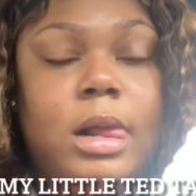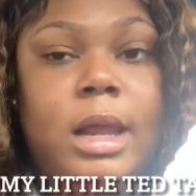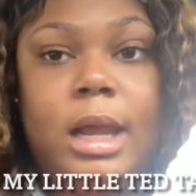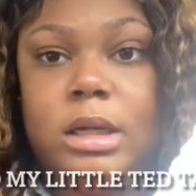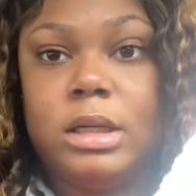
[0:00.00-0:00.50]

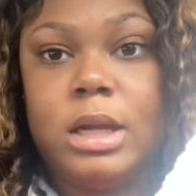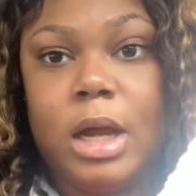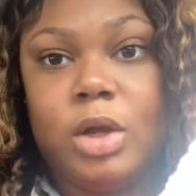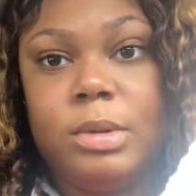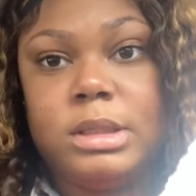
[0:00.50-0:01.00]
hand in the
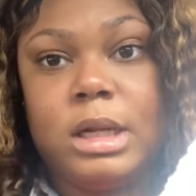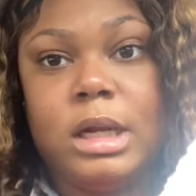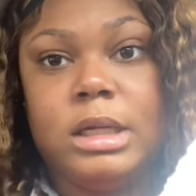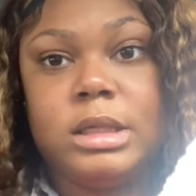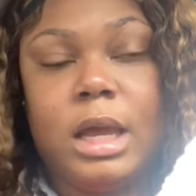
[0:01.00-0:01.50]
documents that I
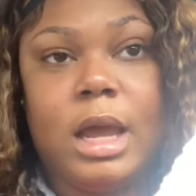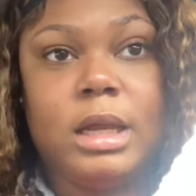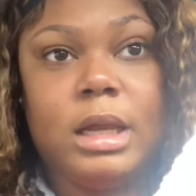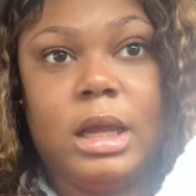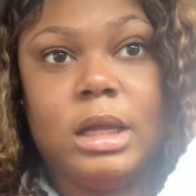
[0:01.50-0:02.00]
need to
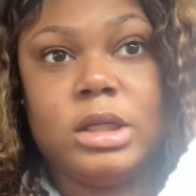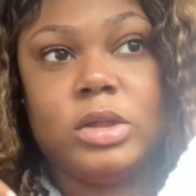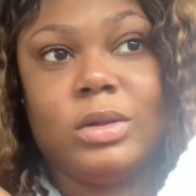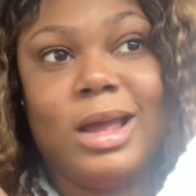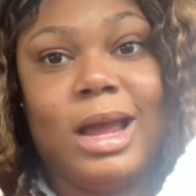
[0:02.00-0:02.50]
hand in
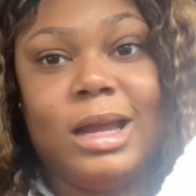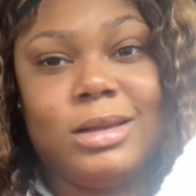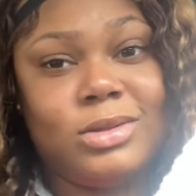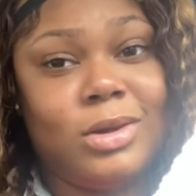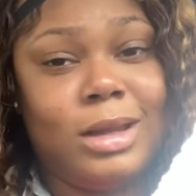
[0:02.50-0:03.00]
so that I
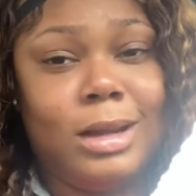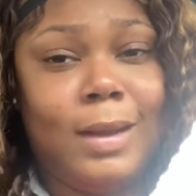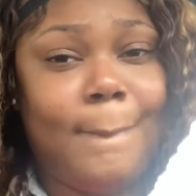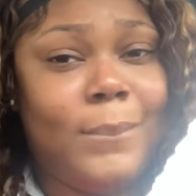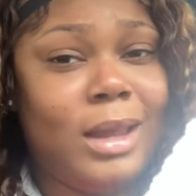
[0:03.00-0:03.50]
can start
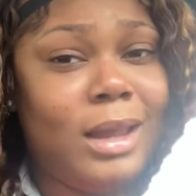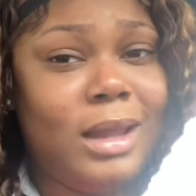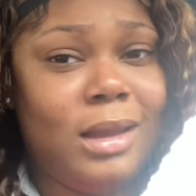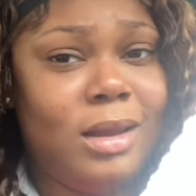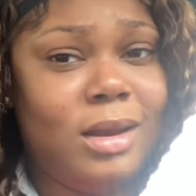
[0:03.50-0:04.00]
getting
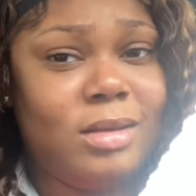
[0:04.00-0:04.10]
paid